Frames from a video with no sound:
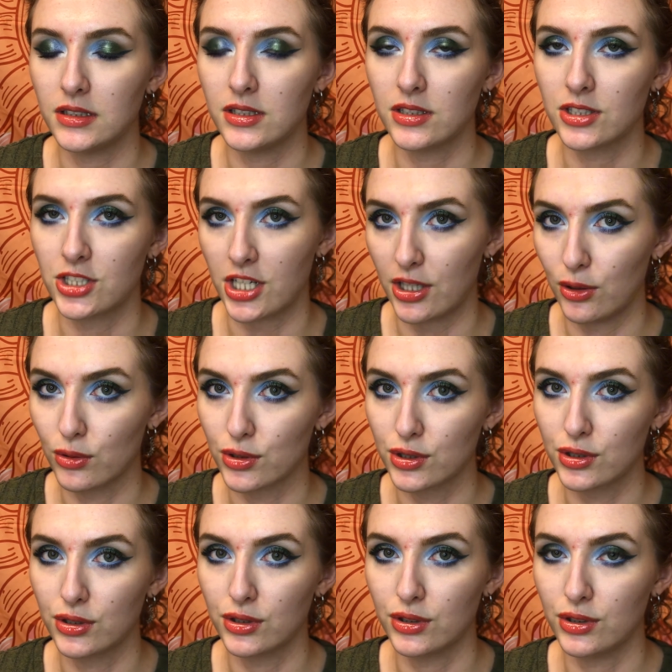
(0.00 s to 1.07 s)
shadows
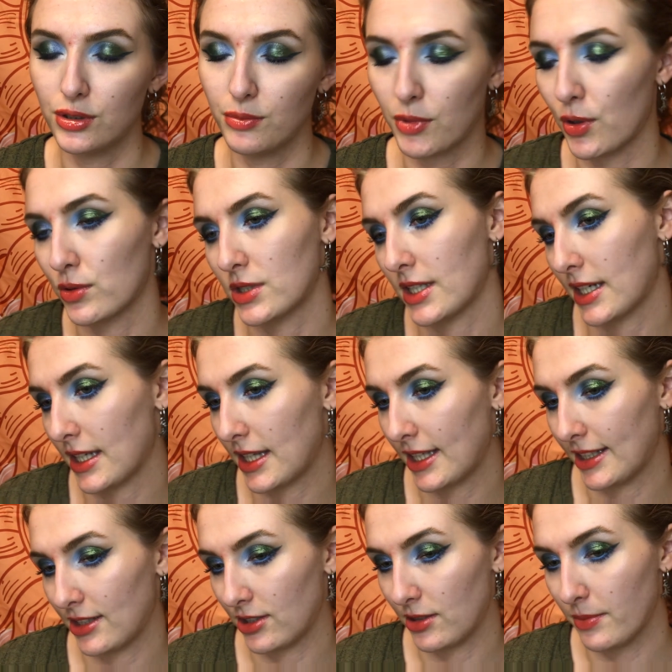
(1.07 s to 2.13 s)
the most. Like I think
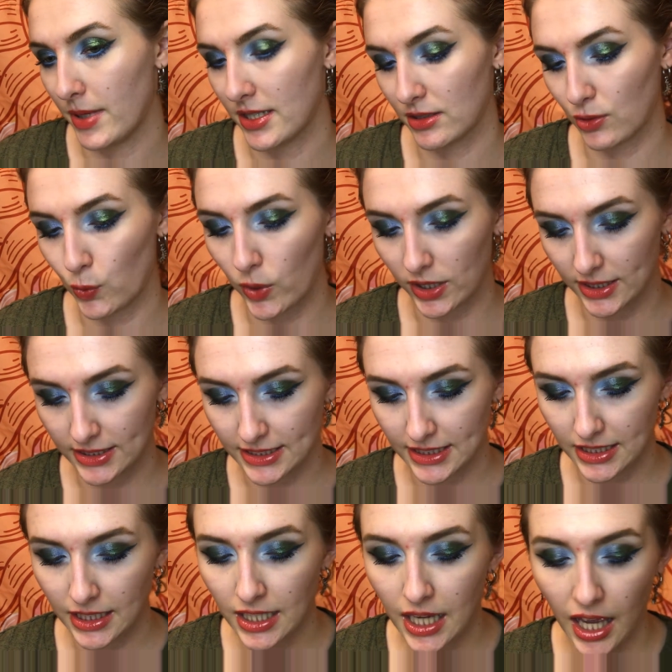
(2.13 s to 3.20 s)
they're the best
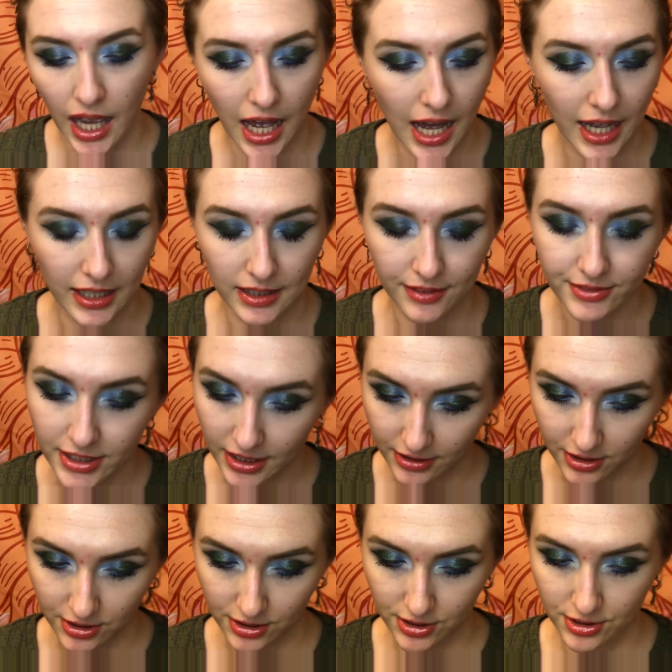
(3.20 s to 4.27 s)
quality. I love the
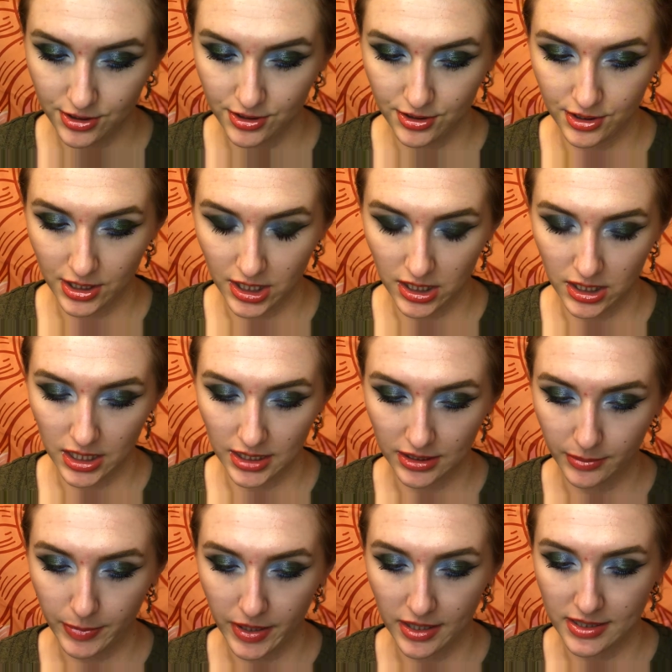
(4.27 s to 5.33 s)
other
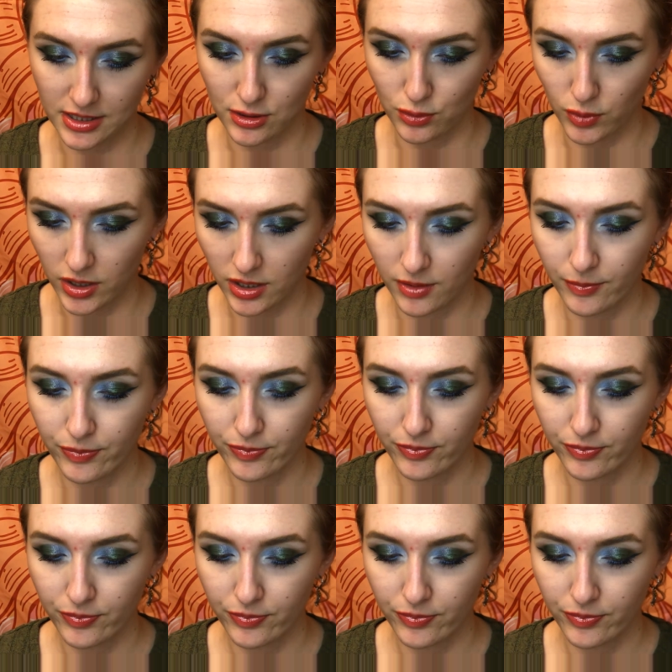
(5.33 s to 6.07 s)
palettes as well,